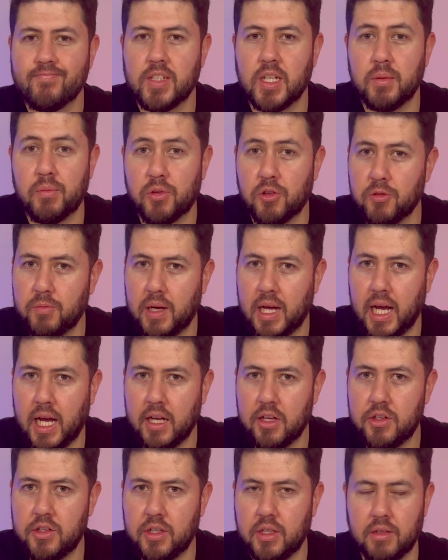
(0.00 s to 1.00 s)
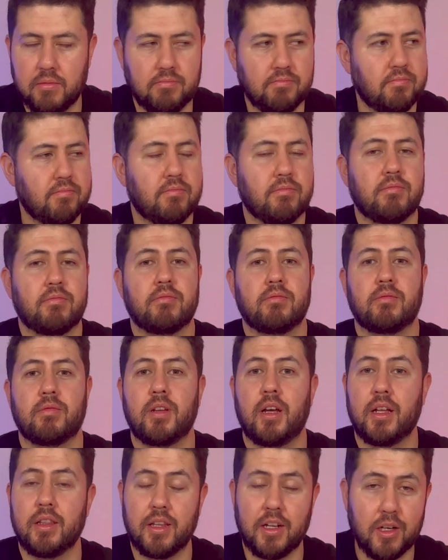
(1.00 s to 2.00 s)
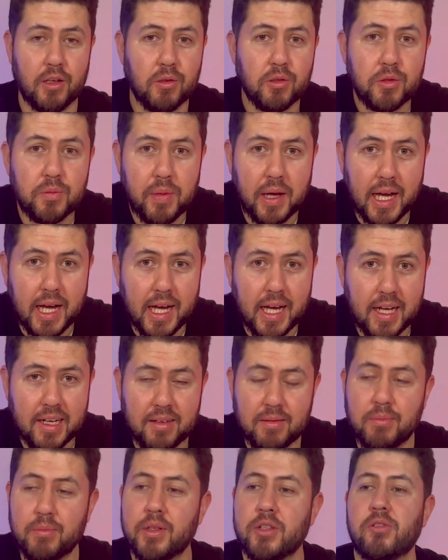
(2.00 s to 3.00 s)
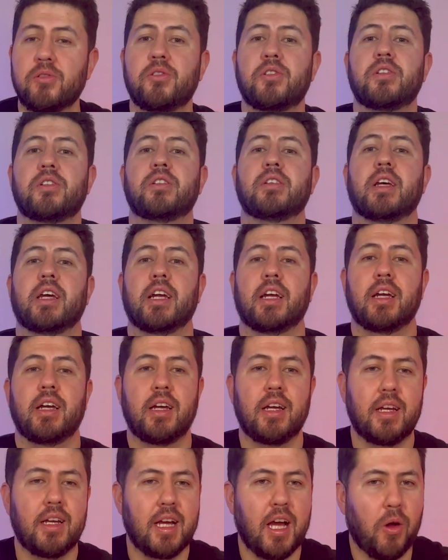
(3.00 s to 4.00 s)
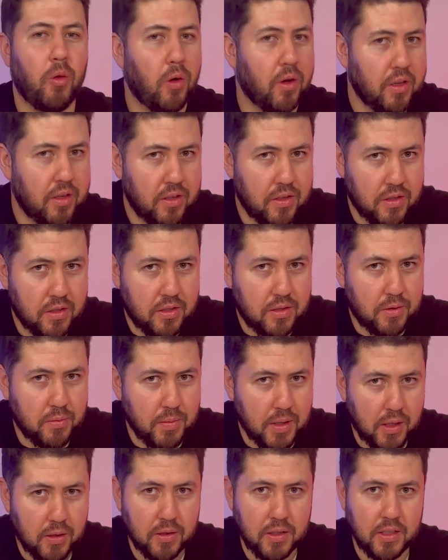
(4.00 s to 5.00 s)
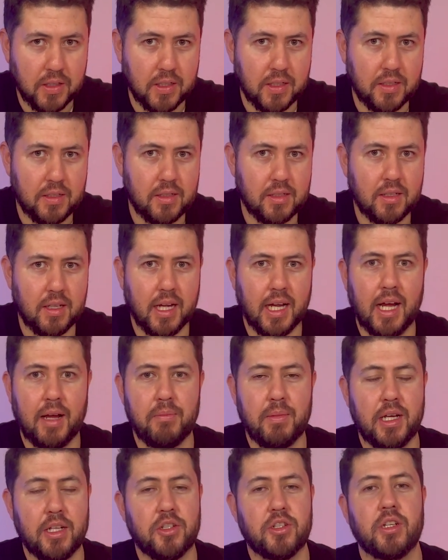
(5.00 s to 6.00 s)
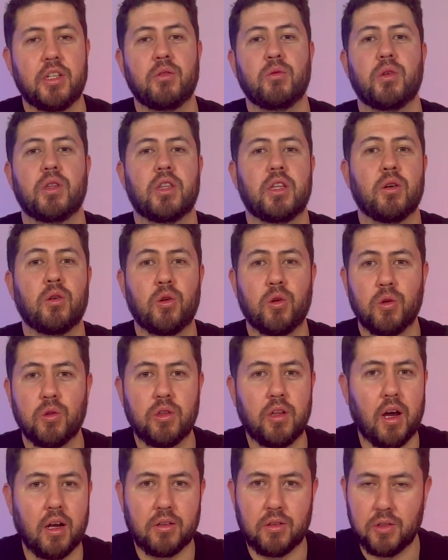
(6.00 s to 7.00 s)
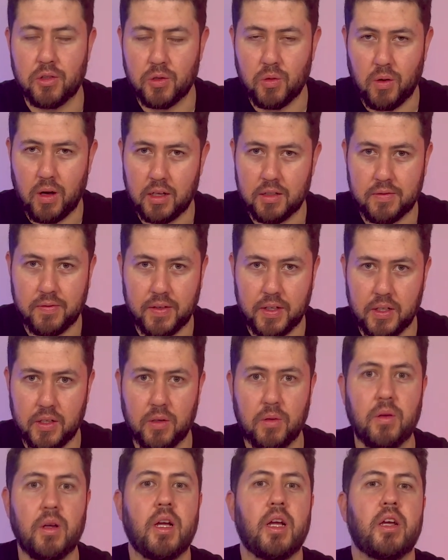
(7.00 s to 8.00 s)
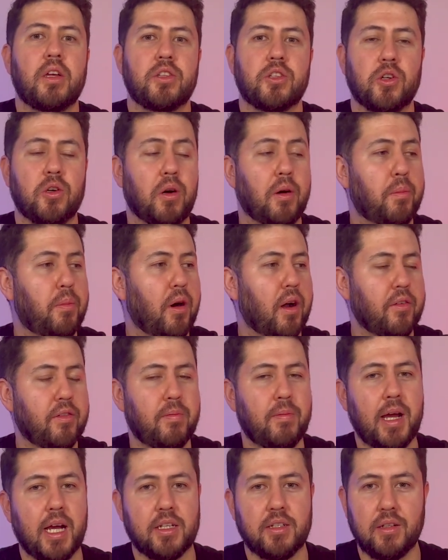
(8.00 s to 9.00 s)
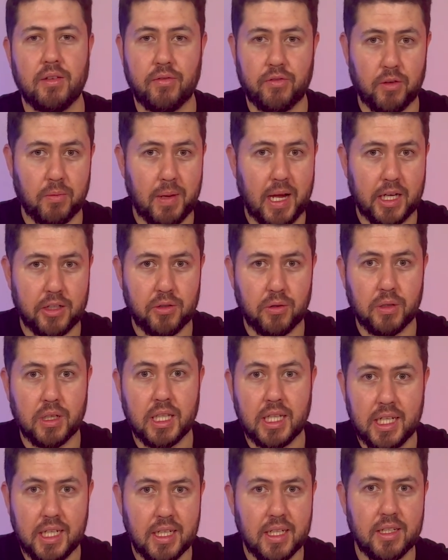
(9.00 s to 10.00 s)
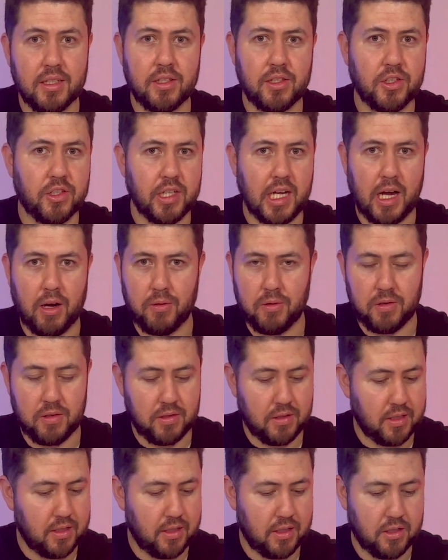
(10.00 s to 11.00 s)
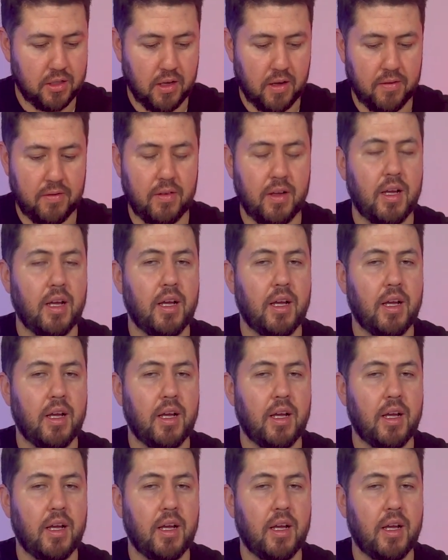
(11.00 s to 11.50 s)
improve my hygiene. Not that it was bad, but it was just like, I wanted to smell good. Like I mentioned with the whole Dr. Squatch video. So apart from actual cleanness and showers and stuff,